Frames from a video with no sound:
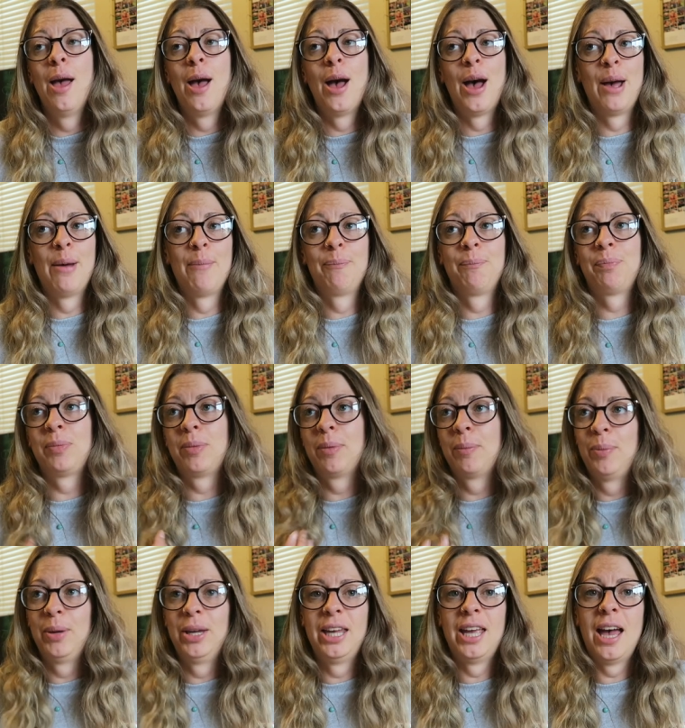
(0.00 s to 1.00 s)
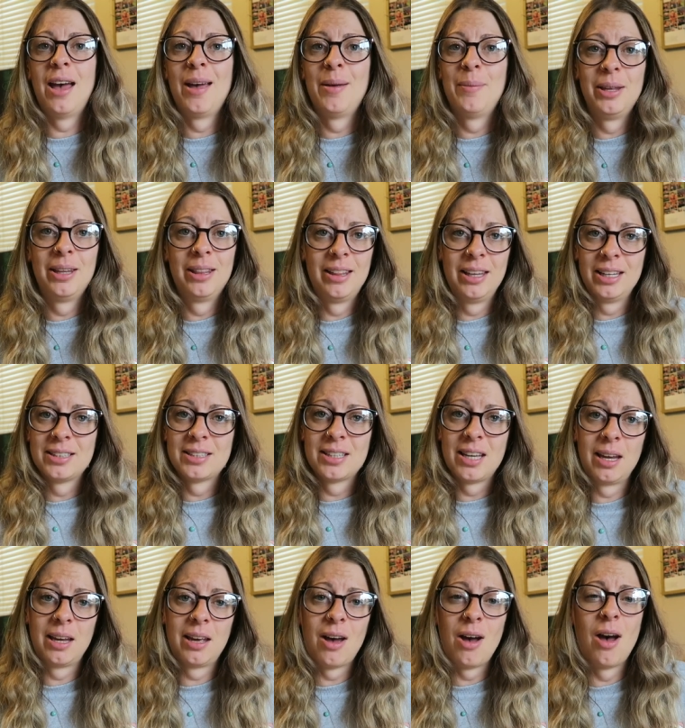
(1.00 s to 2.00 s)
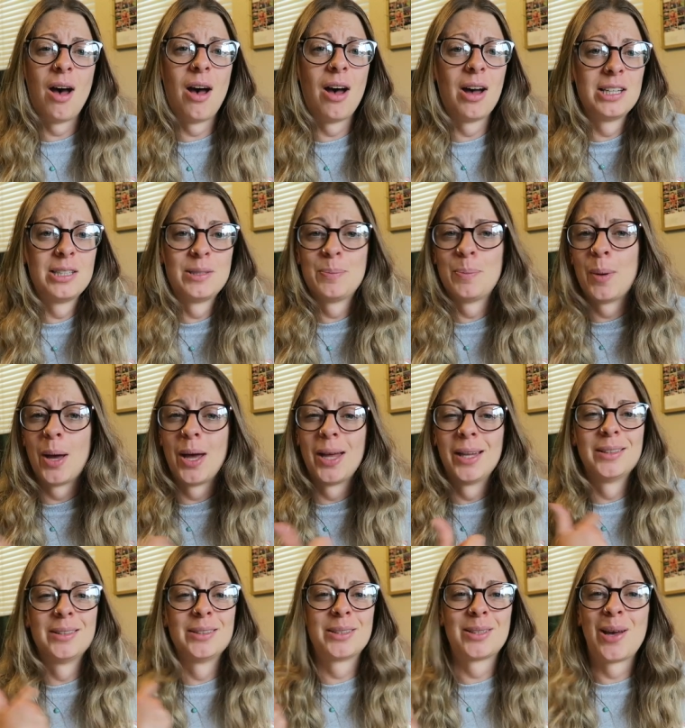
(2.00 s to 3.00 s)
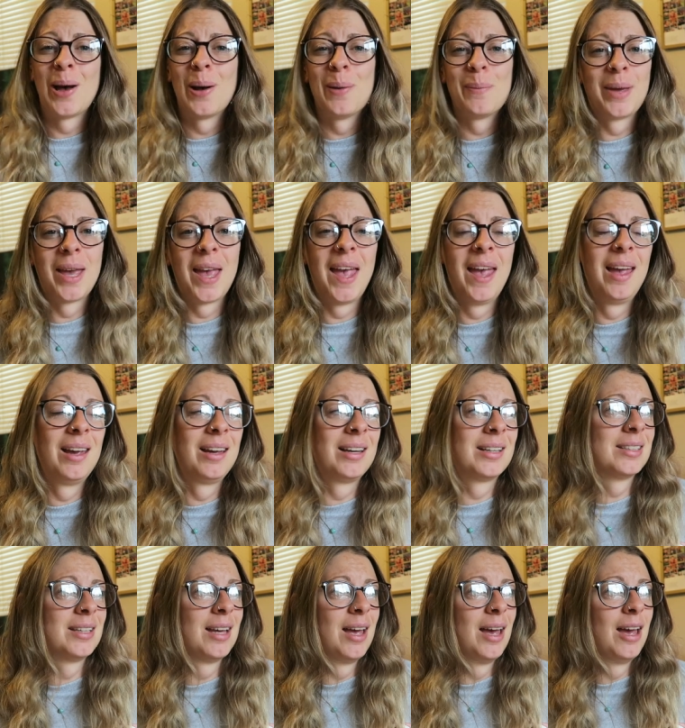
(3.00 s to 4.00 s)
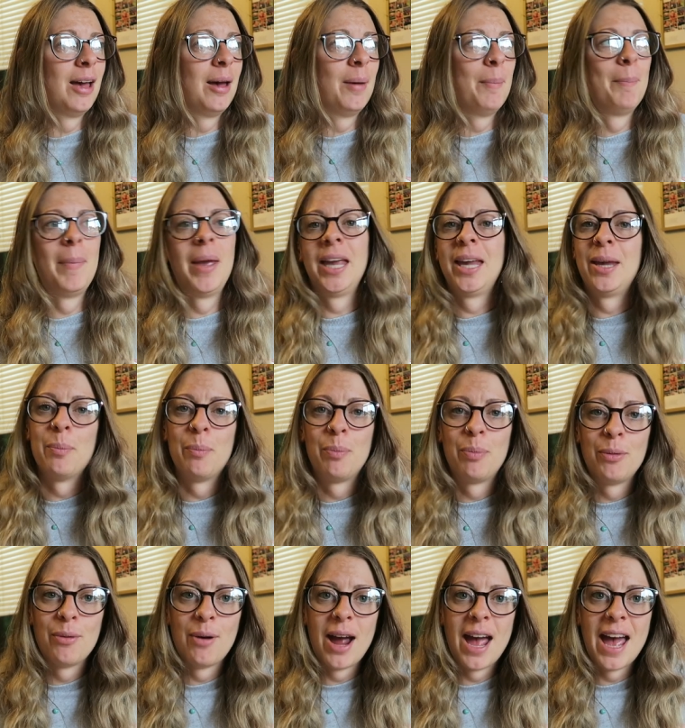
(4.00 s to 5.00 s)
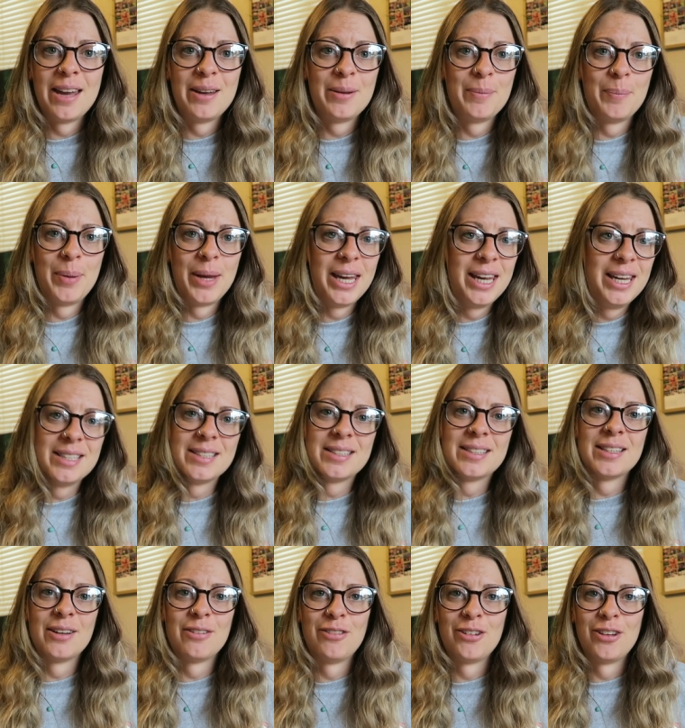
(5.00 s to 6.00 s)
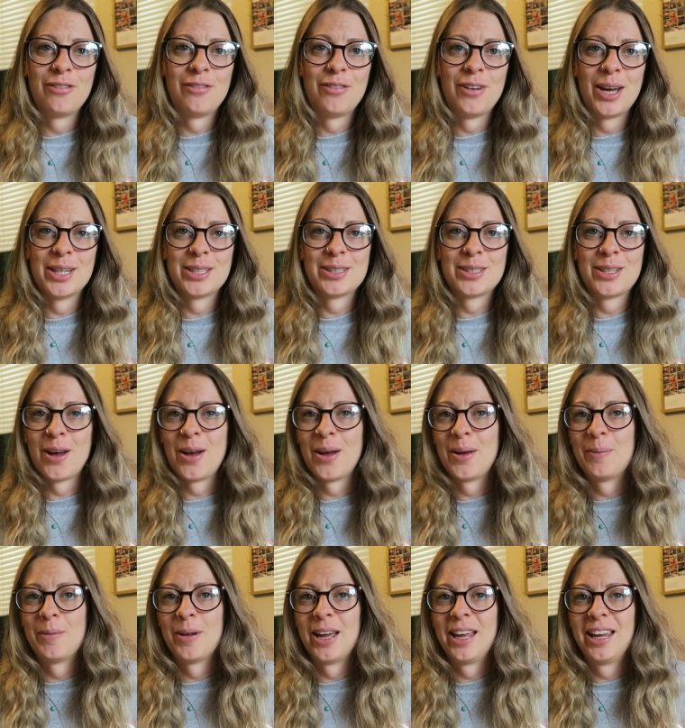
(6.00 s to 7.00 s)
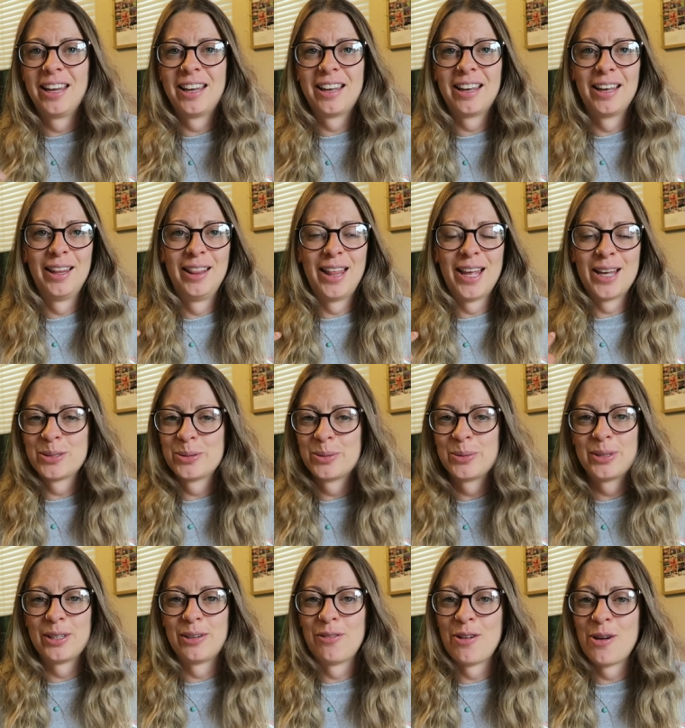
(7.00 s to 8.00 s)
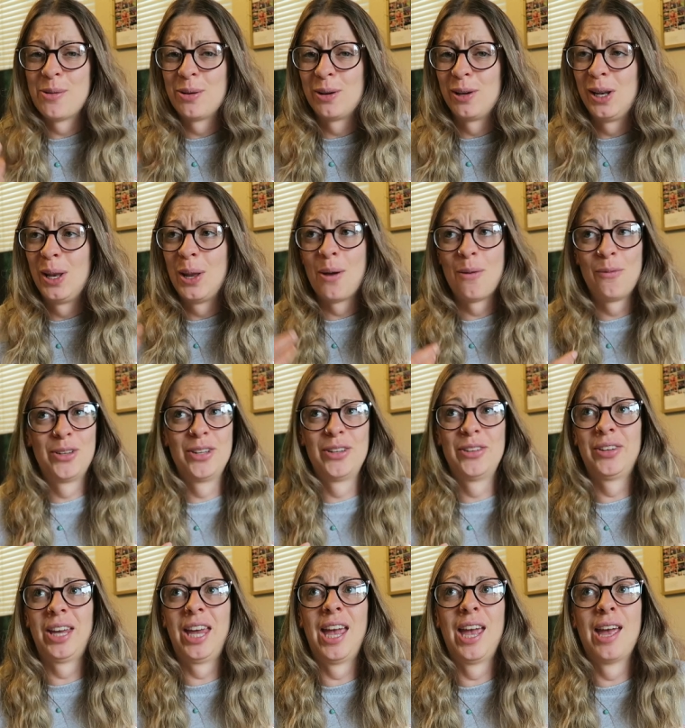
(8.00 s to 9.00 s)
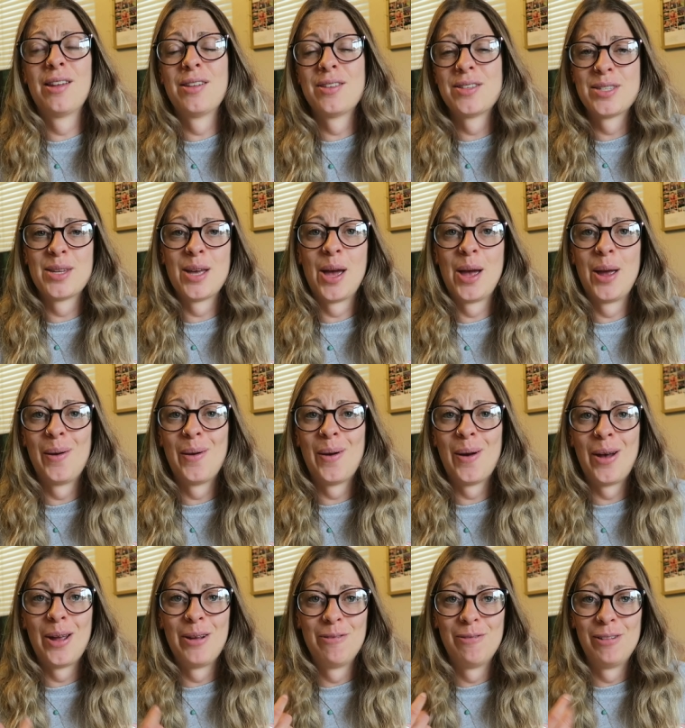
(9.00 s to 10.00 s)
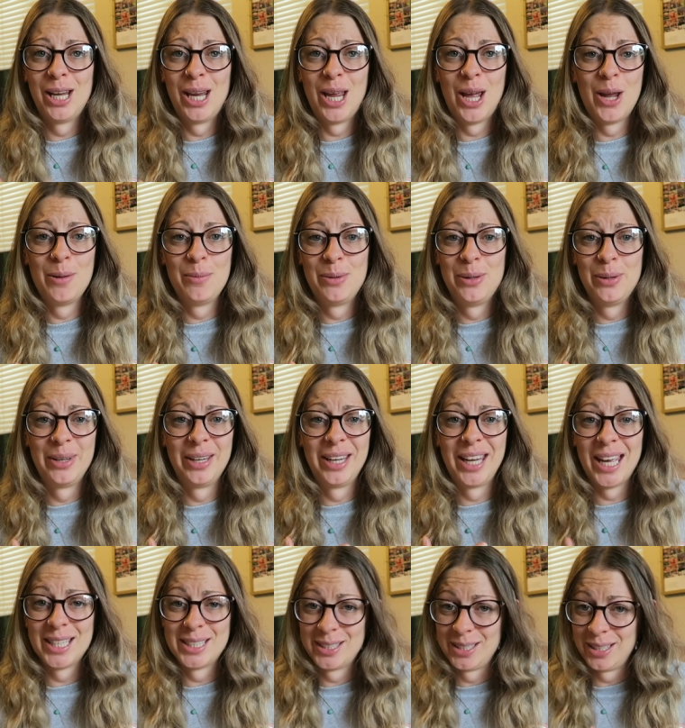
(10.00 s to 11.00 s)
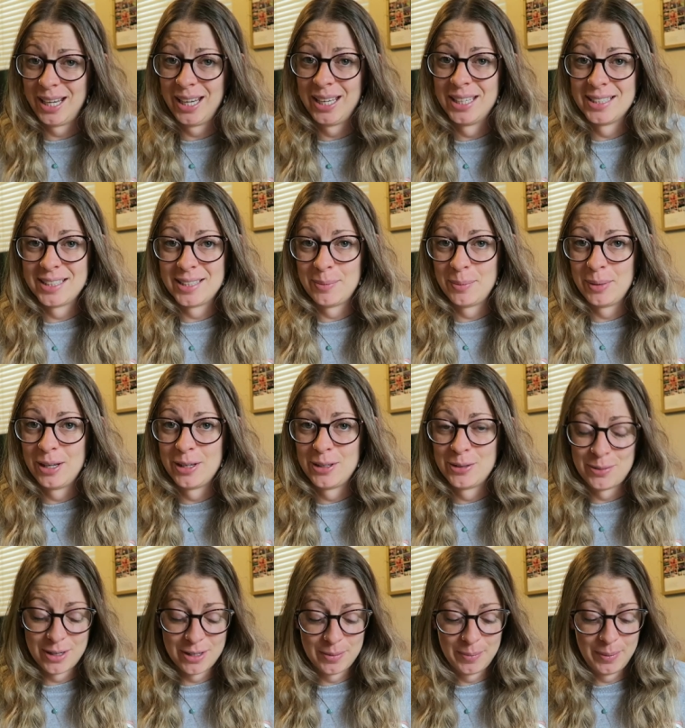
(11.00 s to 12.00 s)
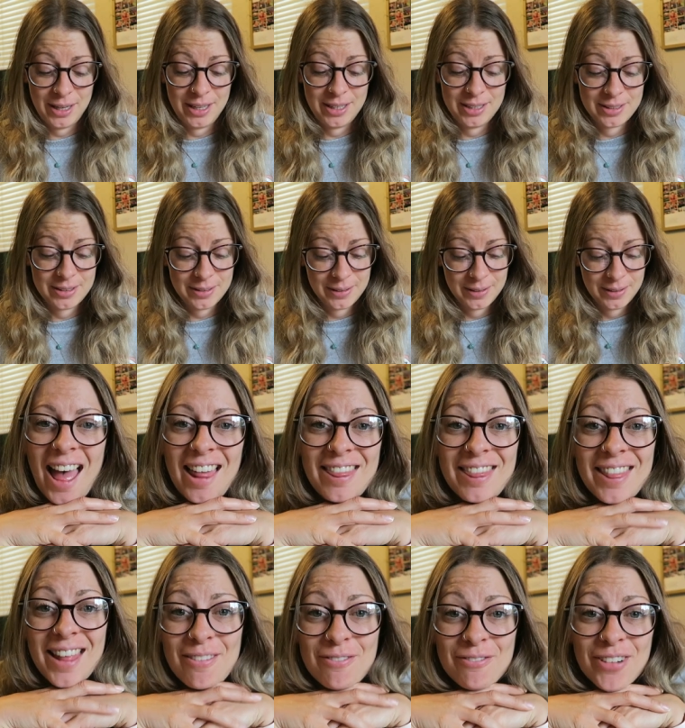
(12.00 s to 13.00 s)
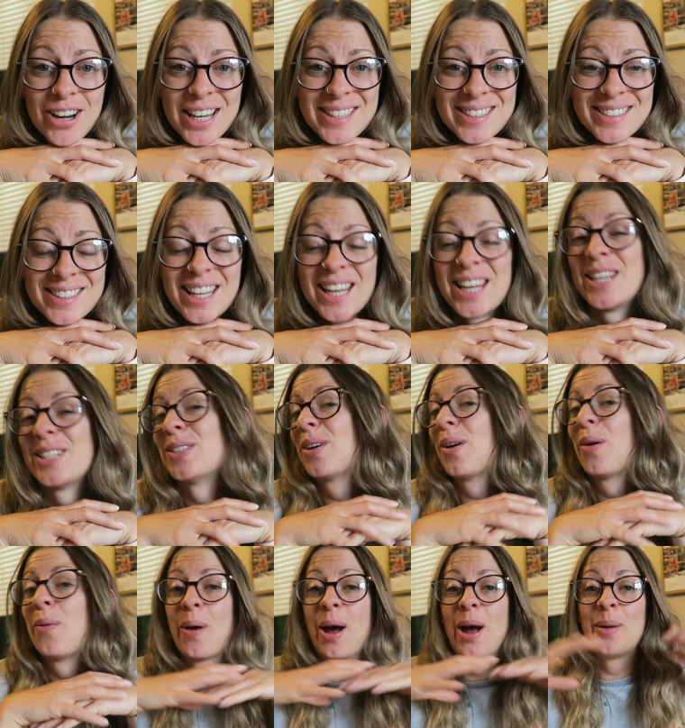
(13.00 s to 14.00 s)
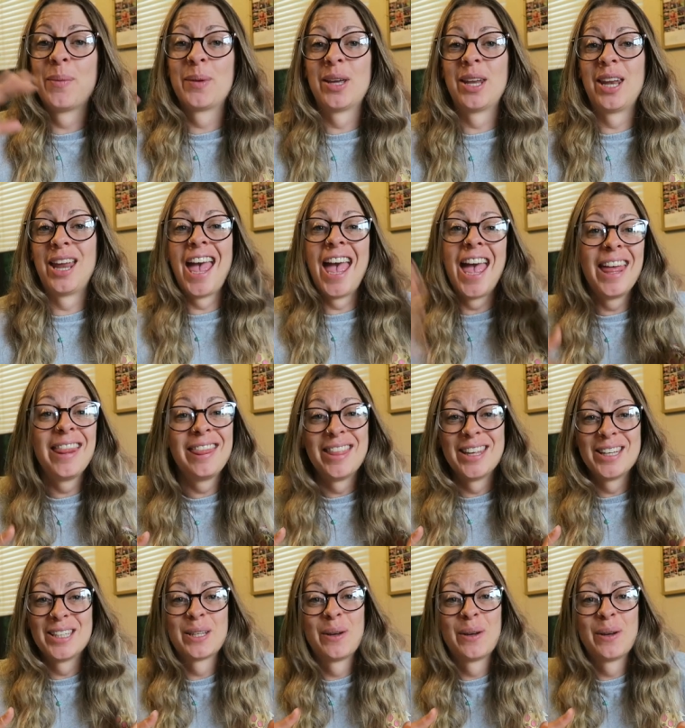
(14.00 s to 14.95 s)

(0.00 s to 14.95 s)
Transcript: Um, but yeah, I mean things like ice buns, cupcakes, making bread and pizza for the first time. Like that's all stuff I would have loved as a kid. So I really hope you can get stuck into some of those recipes. And that, friends, is where I'm going to end this